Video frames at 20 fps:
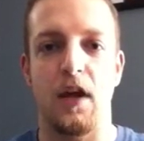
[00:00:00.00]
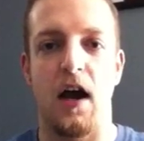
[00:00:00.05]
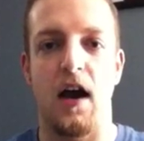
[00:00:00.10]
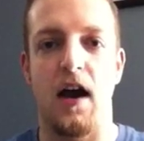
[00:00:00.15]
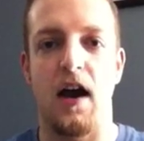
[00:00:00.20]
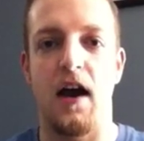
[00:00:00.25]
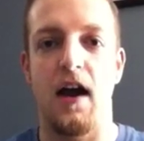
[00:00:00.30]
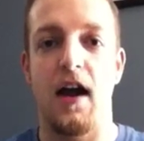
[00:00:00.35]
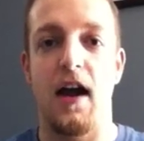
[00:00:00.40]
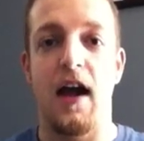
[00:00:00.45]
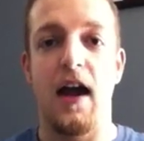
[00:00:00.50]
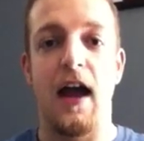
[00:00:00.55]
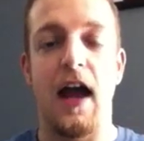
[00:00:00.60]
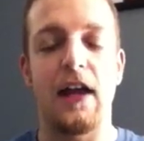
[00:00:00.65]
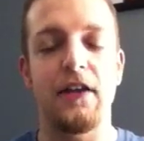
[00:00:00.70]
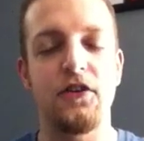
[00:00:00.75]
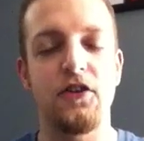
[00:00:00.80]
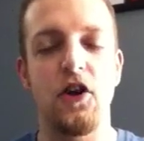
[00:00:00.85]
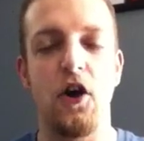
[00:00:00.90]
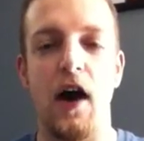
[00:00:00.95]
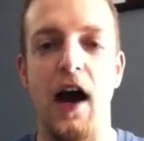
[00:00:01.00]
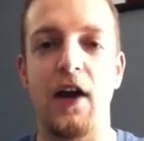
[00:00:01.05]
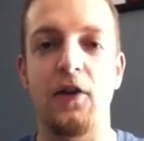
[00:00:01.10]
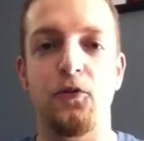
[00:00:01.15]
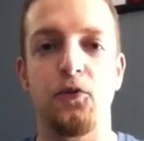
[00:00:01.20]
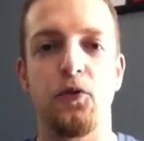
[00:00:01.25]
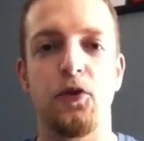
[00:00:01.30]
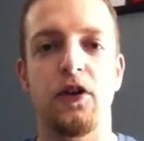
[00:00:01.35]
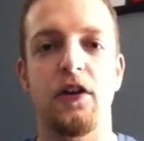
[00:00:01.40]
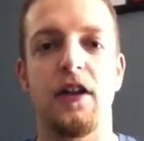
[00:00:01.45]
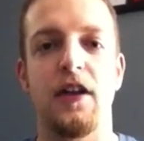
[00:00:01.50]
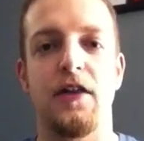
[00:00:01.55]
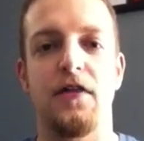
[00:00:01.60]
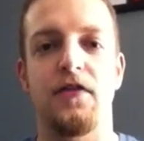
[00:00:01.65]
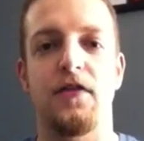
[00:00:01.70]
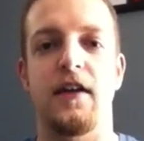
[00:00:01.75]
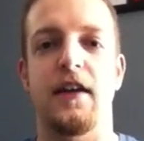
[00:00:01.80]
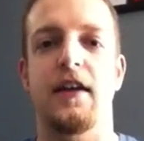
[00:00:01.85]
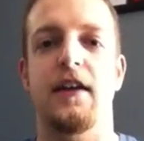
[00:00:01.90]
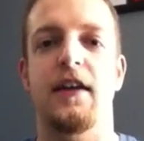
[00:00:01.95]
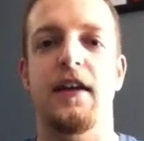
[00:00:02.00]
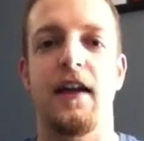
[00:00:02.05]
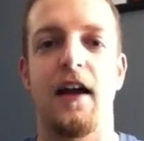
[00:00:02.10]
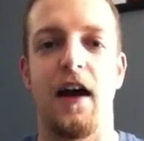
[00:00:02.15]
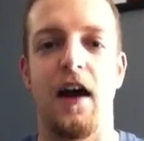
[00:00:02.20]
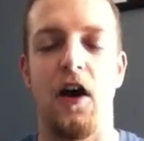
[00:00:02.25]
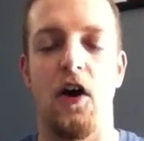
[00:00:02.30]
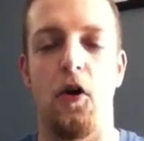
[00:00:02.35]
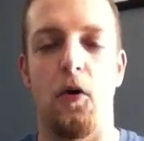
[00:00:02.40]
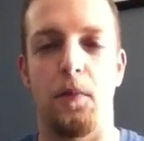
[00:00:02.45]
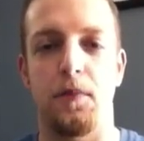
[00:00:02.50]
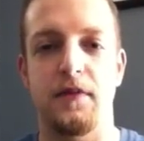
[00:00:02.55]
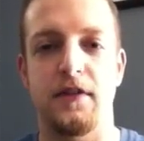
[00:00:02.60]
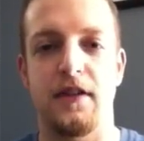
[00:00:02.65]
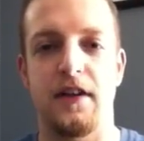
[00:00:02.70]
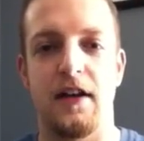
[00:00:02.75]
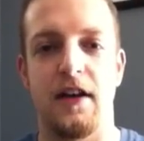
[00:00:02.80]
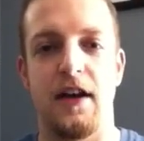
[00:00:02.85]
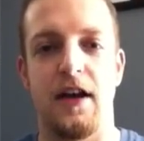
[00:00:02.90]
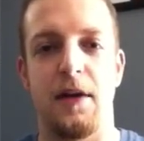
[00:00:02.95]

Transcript: And I really think it helped,